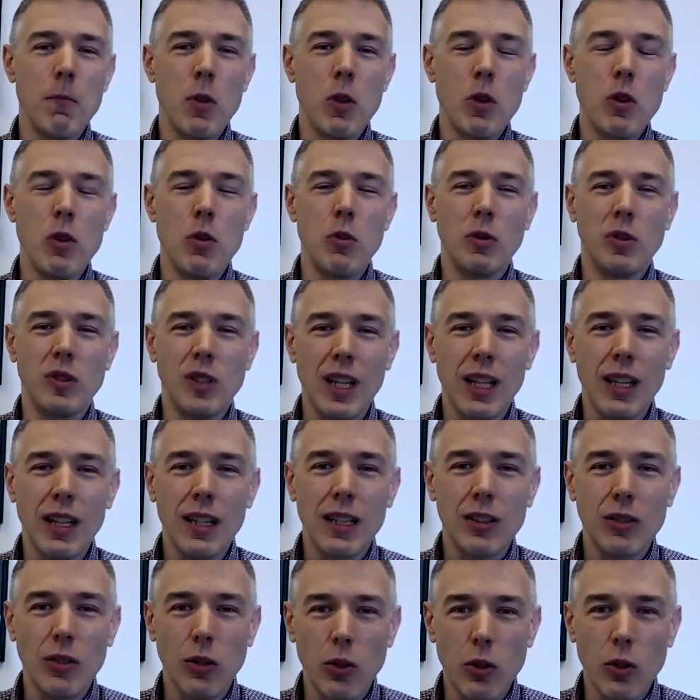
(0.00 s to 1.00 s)
New Zealand
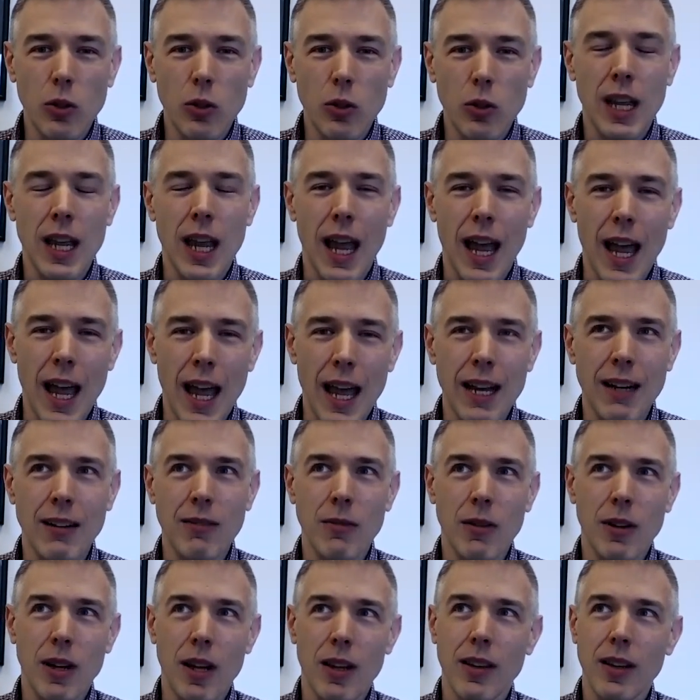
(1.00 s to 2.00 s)
is looking at,
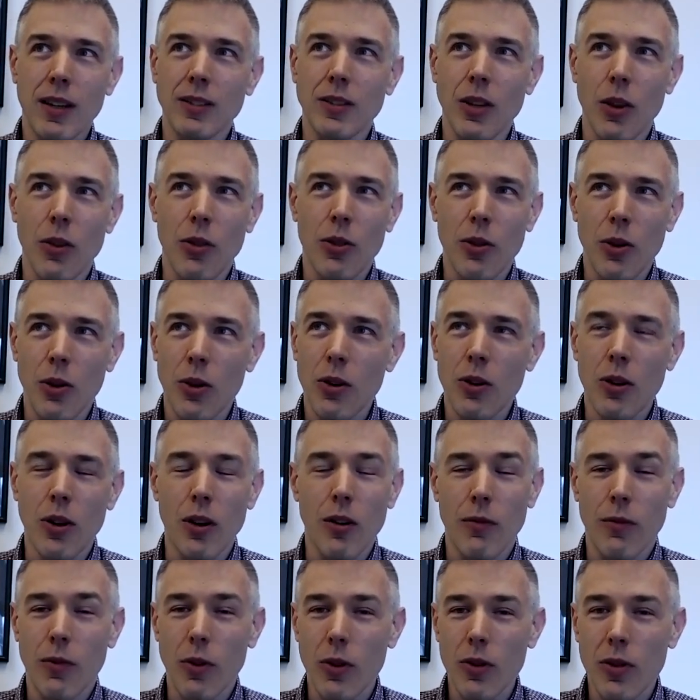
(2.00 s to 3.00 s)
I think it's a third or
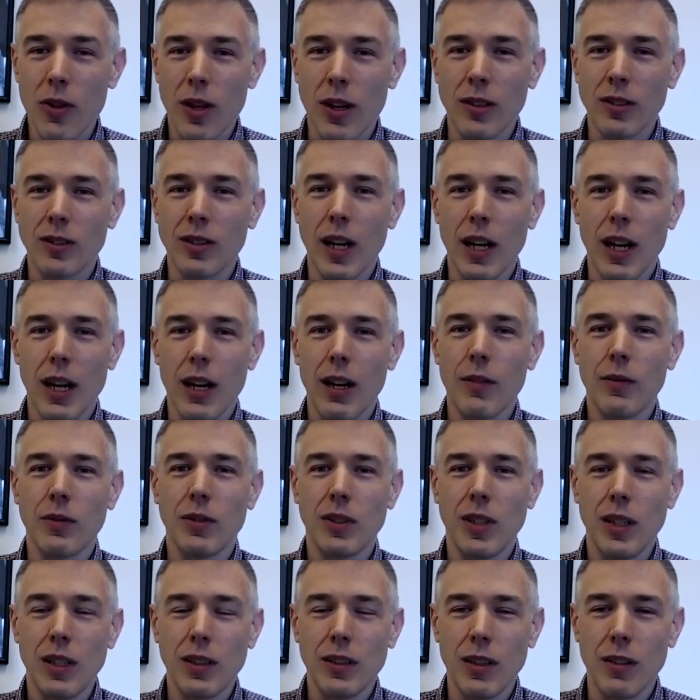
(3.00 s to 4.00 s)
a fourth consecutive
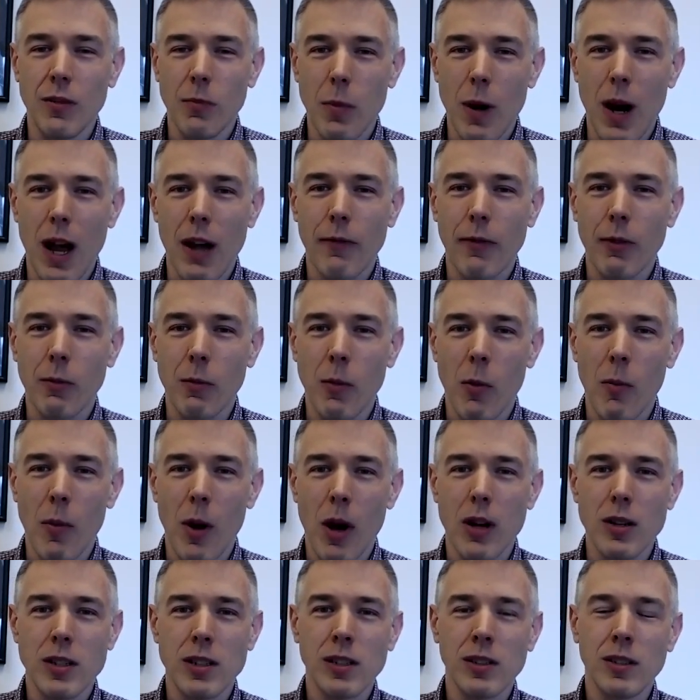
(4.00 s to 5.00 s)
season of profitable
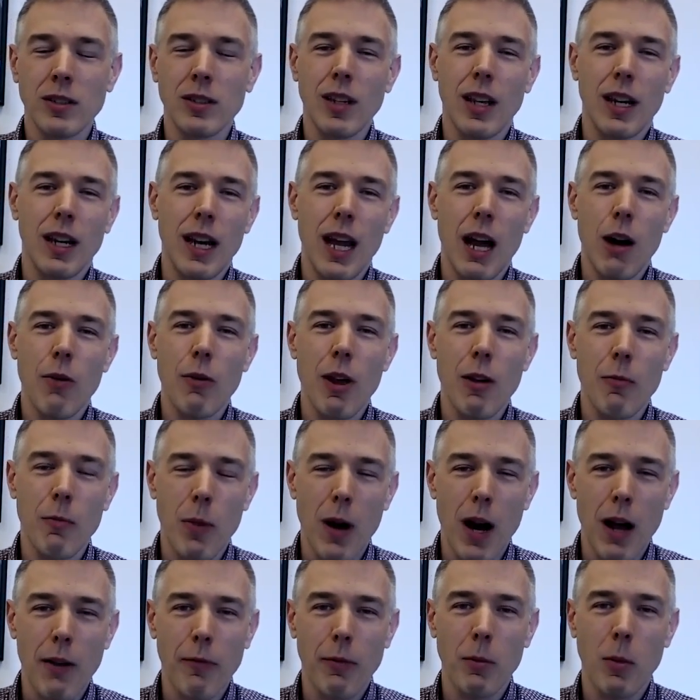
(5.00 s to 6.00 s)
margins, and now we have
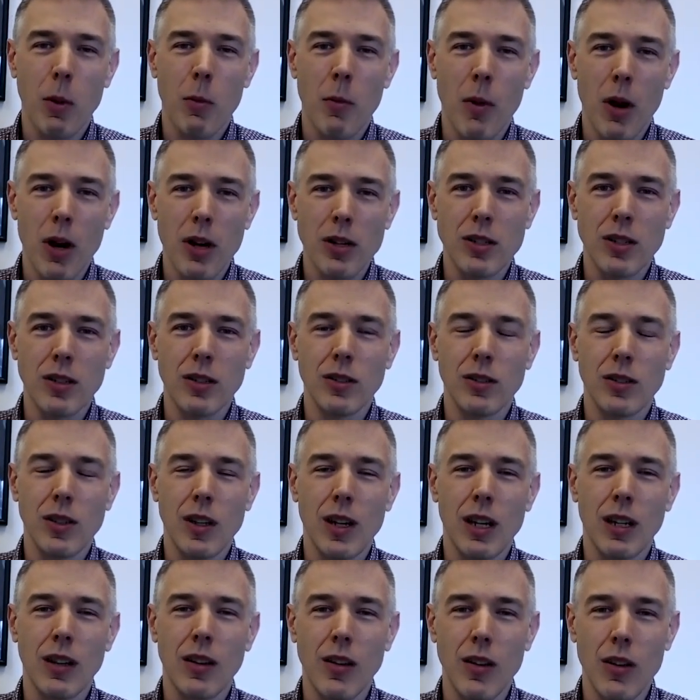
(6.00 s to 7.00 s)
profitable margins
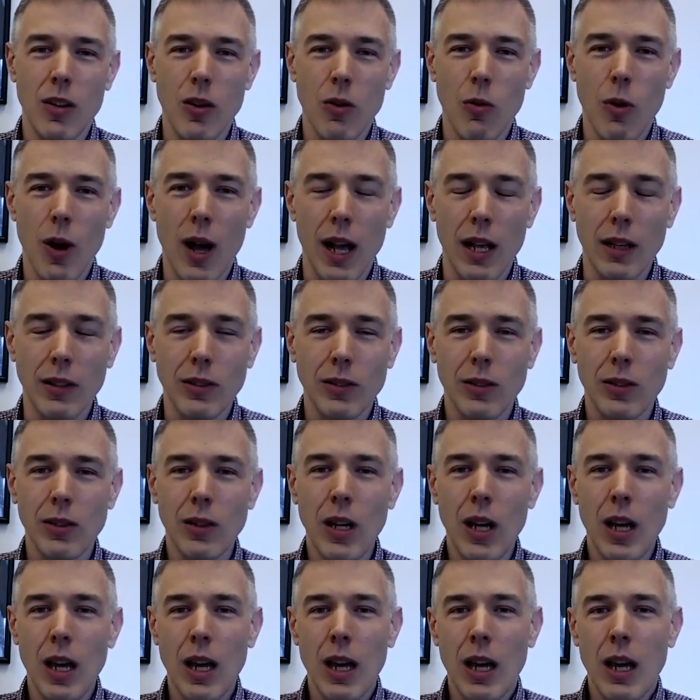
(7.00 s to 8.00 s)
in the
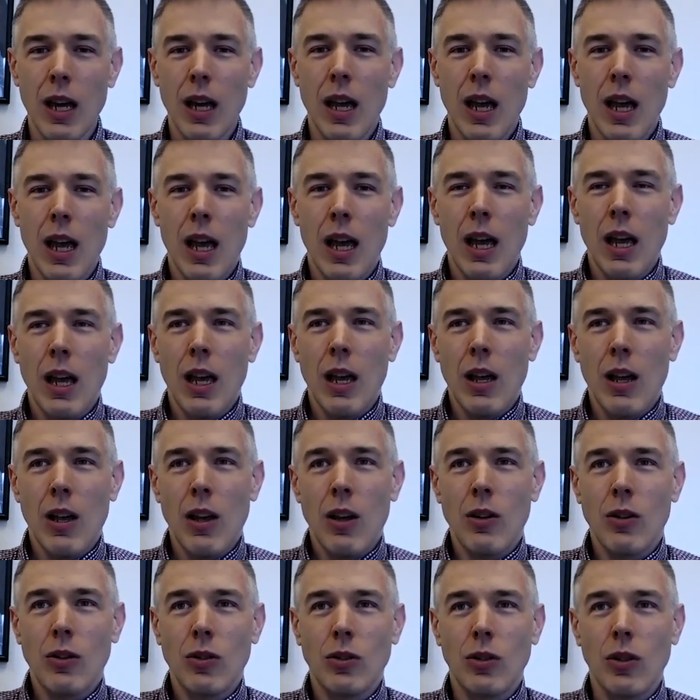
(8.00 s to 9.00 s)
U.S.
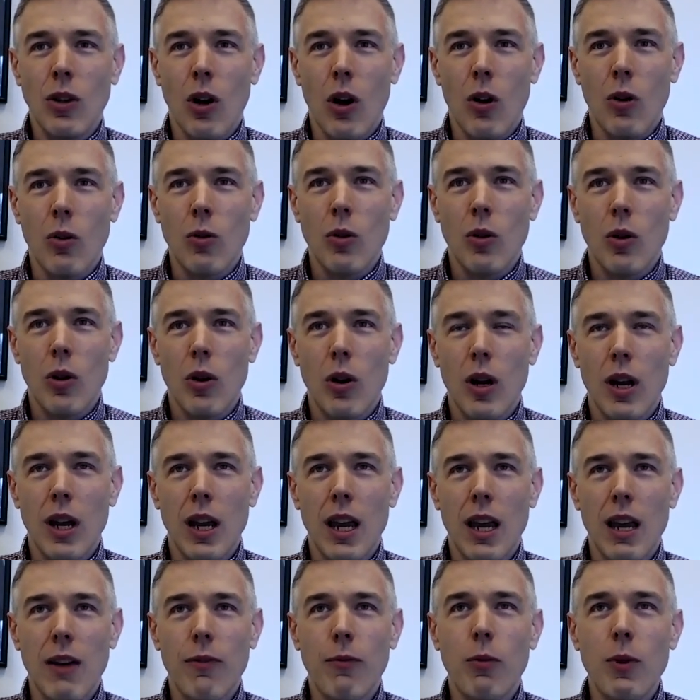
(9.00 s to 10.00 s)
So
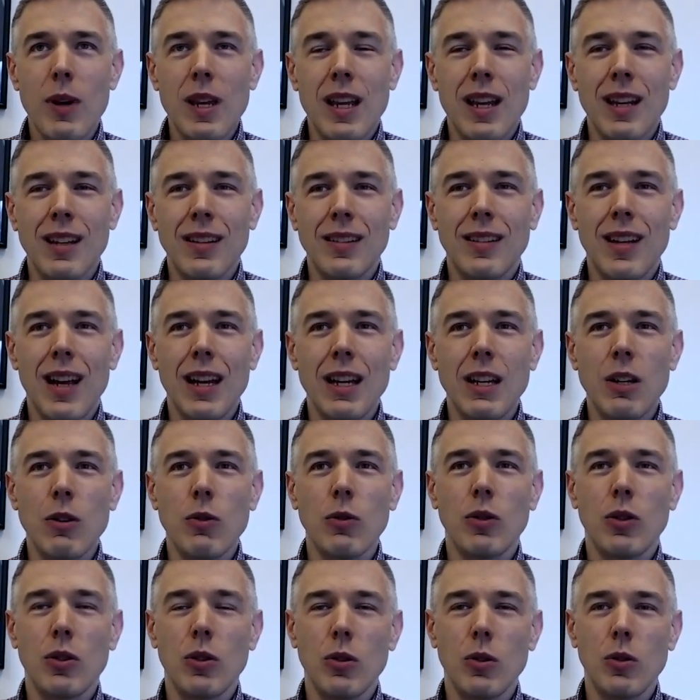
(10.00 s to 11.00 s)
if we continue
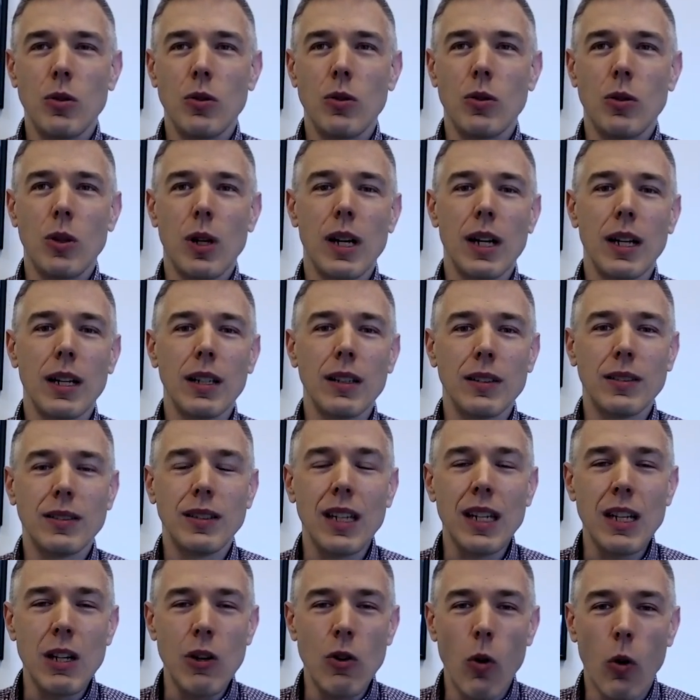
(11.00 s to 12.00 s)
to
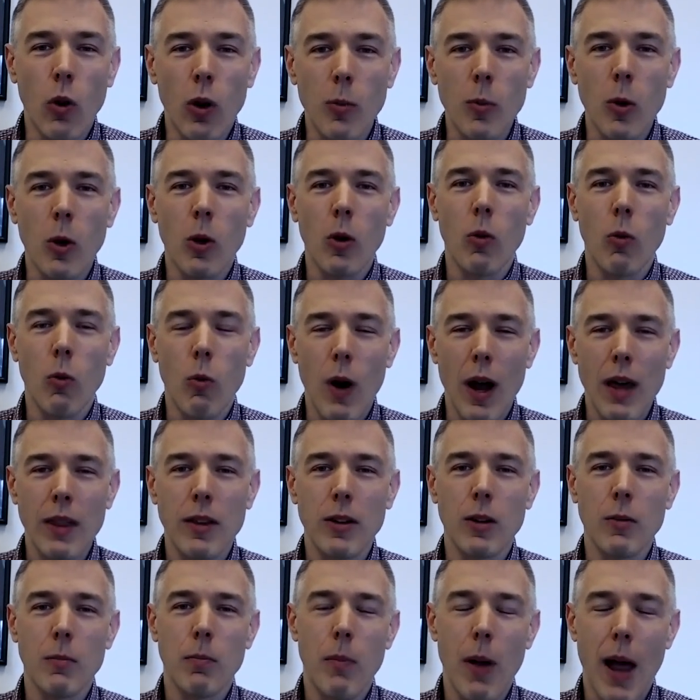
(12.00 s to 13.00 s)
see normal
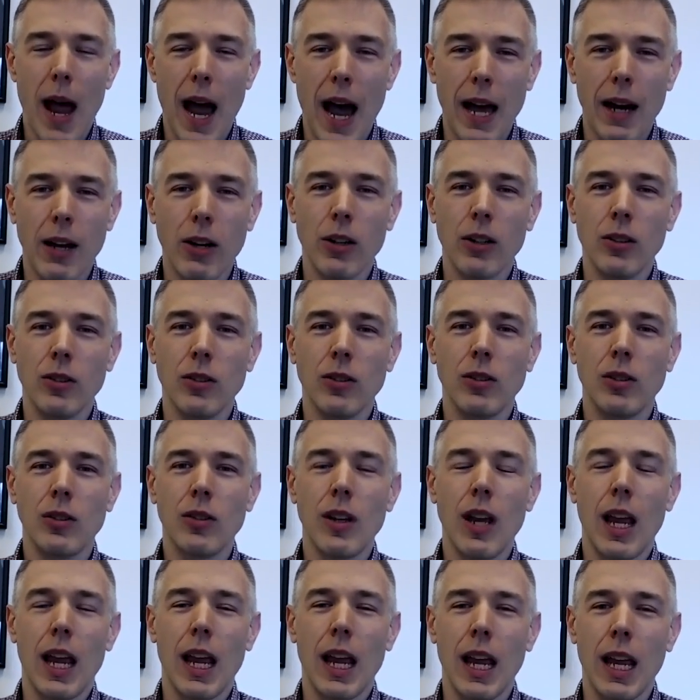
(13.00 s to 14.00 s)
weather patterns,
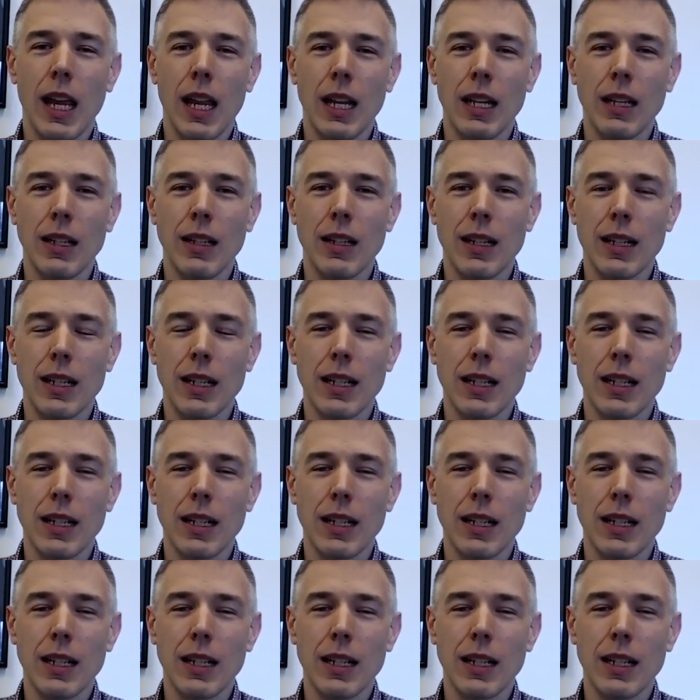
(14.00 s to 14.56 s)
and